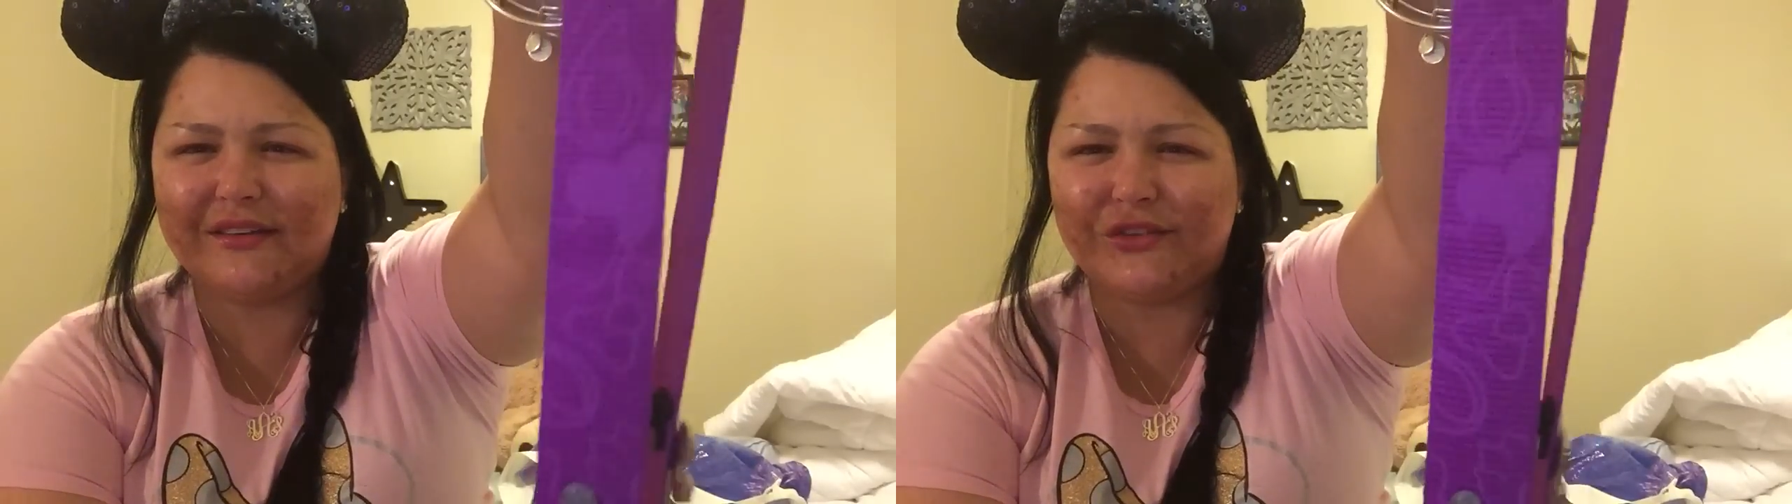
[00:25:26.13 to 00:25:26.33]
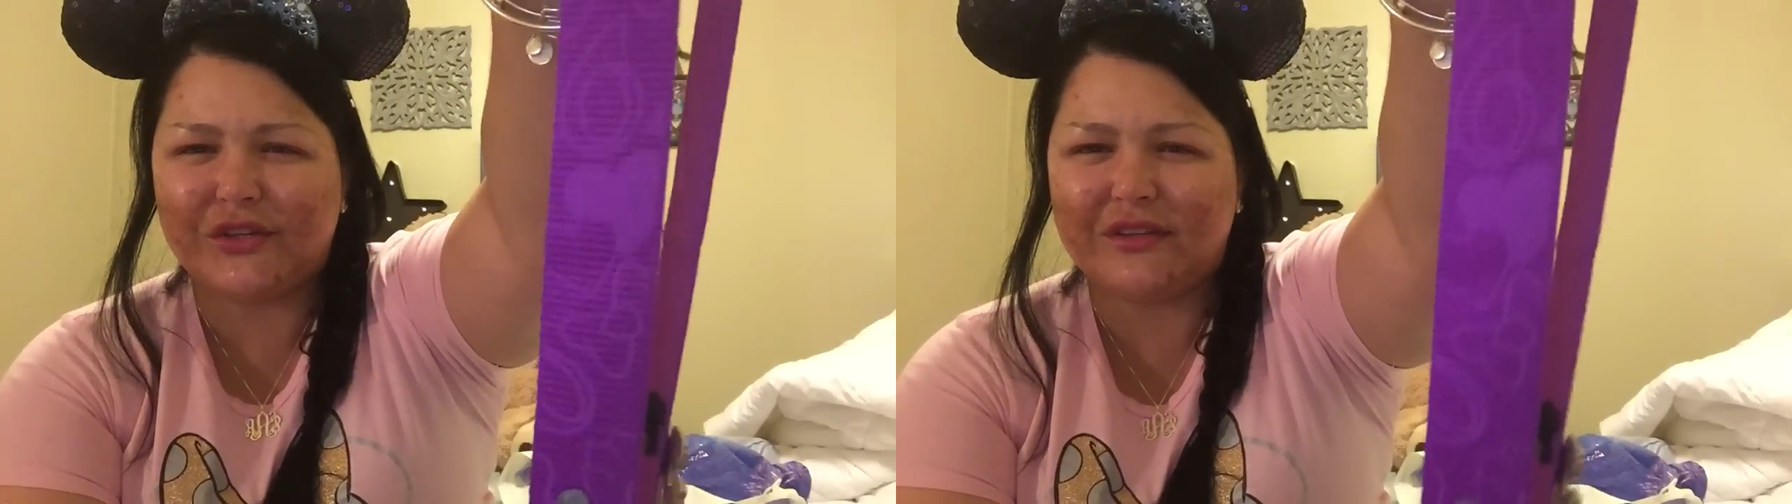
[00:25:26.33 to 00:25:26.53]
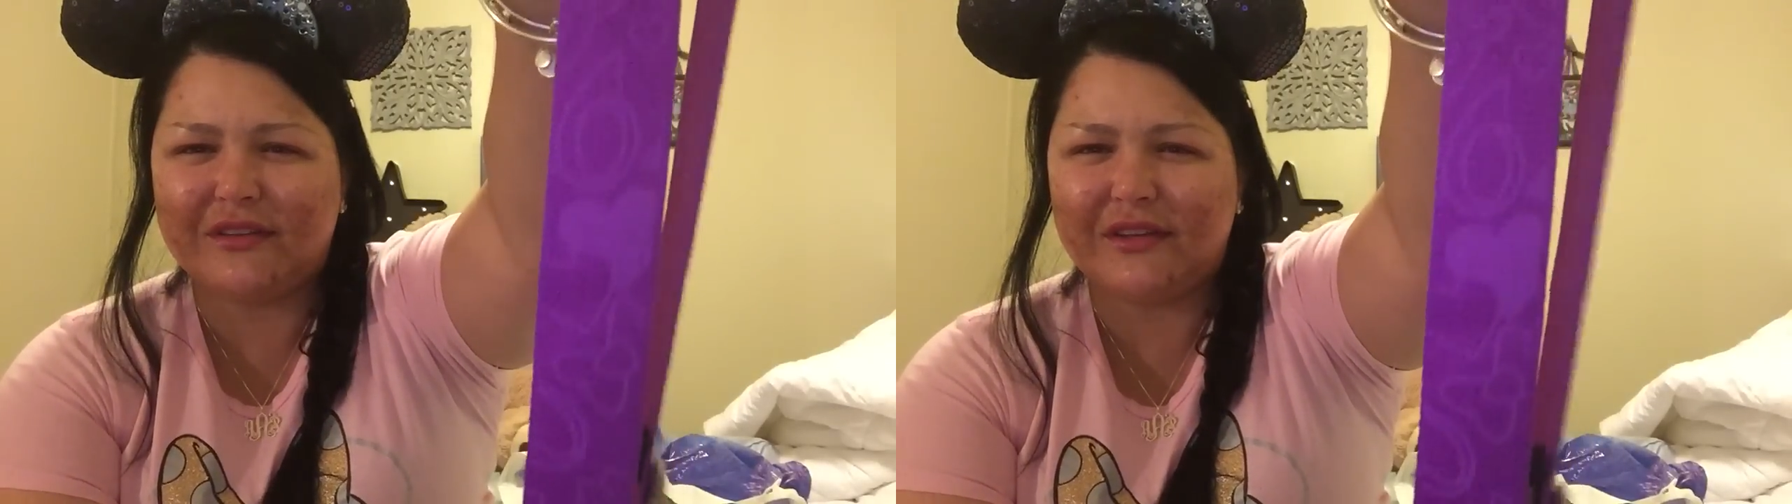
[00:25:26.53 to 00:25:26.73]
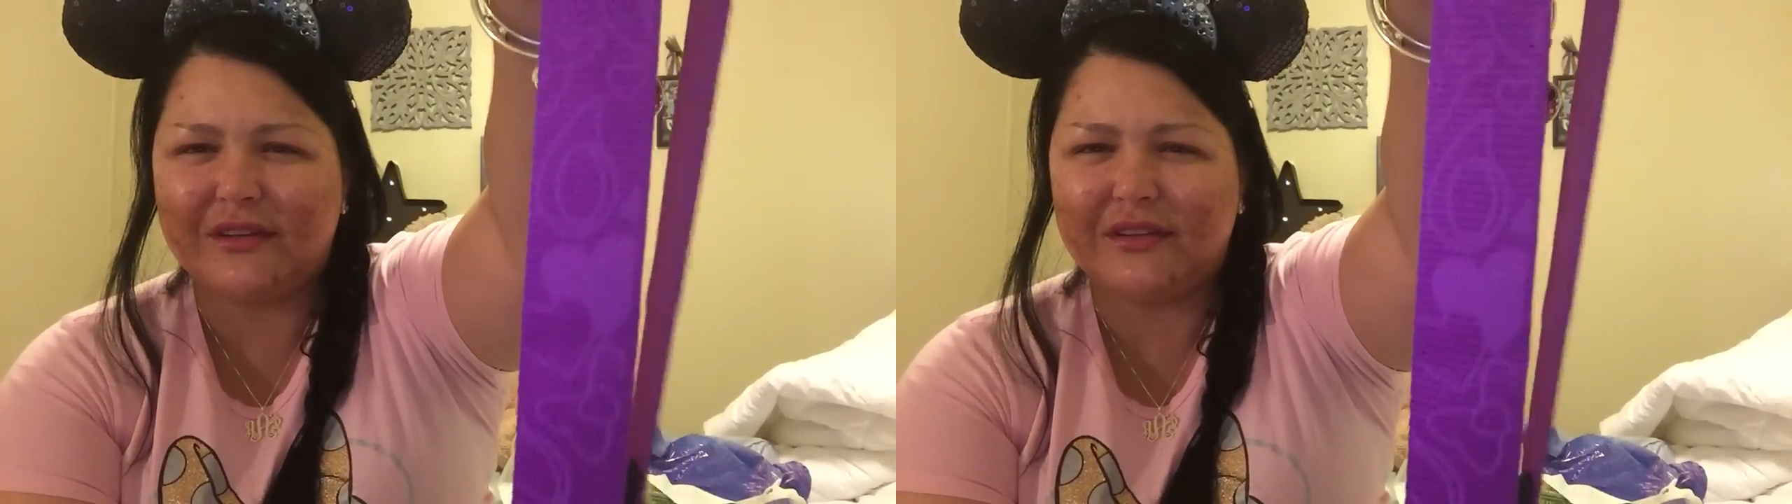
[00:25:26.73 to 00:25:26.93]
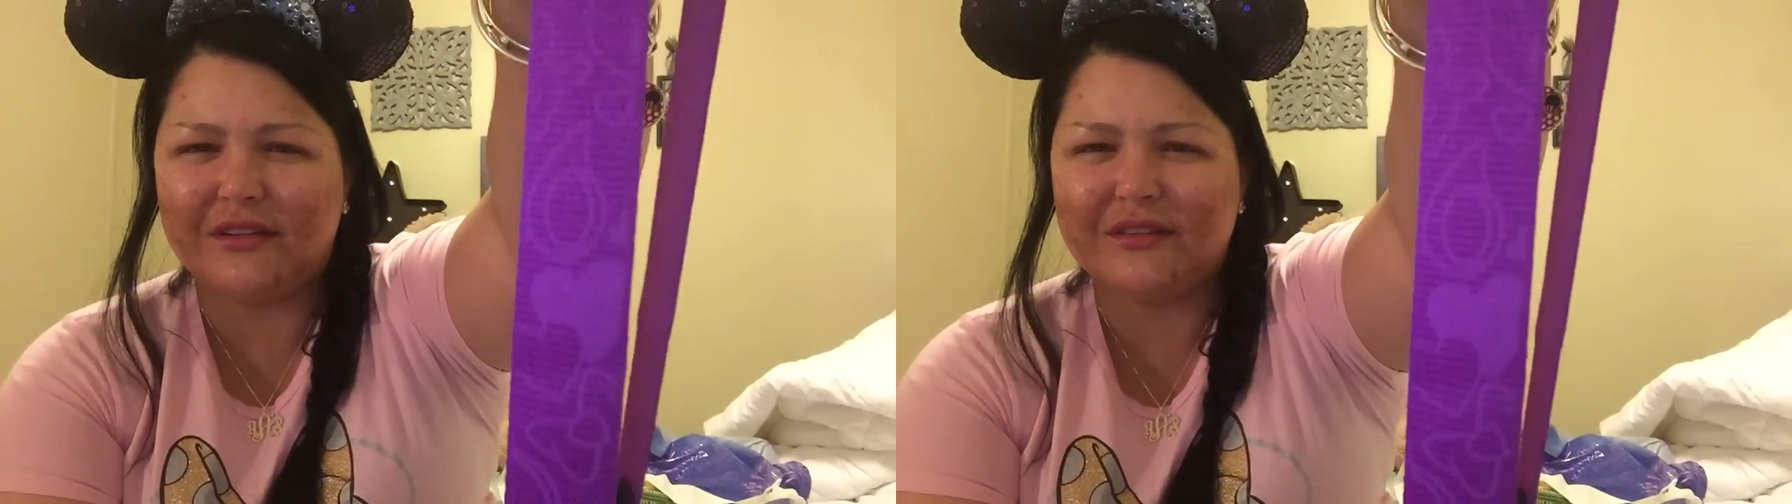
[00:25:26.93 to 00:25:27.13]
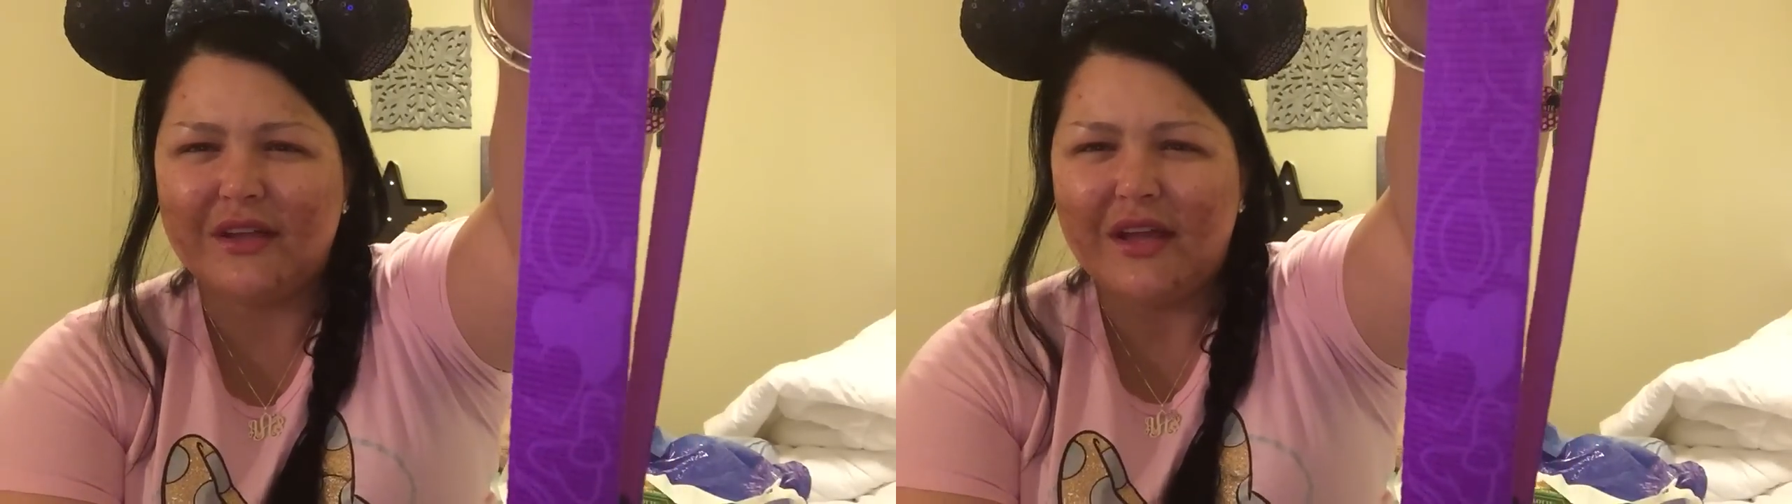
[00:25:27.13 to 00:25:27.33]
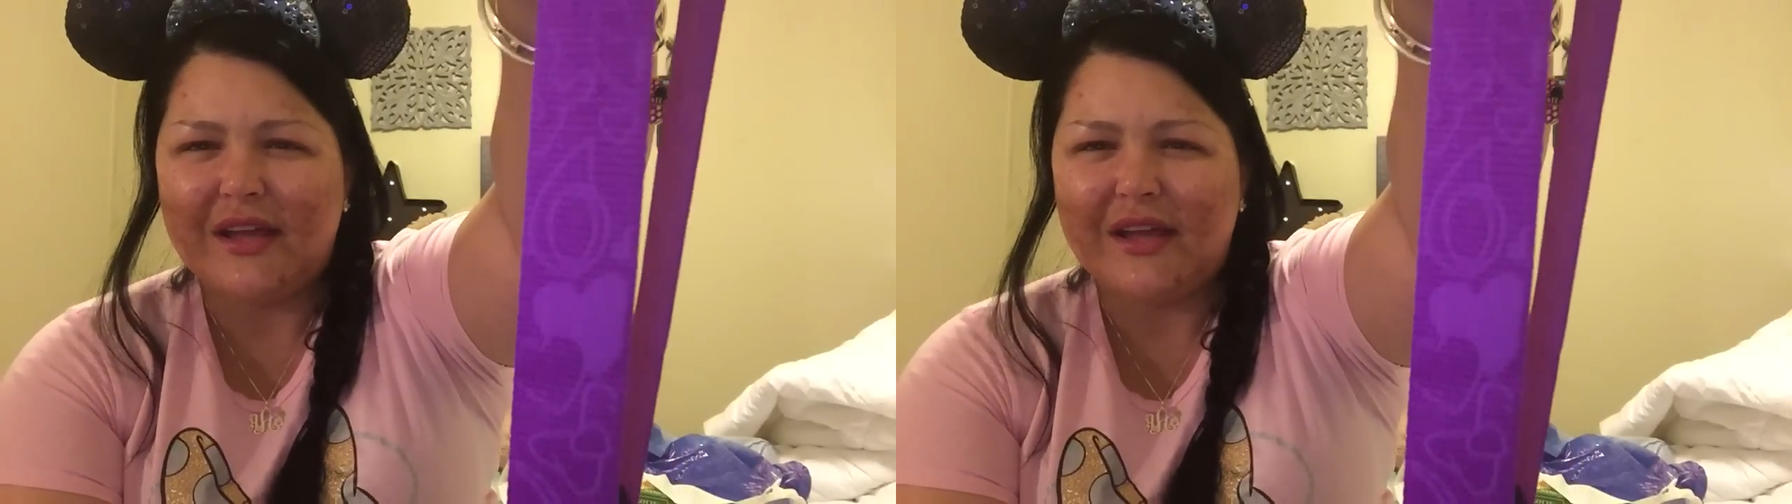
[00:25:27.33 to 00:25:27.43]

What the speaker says: if you can see it close.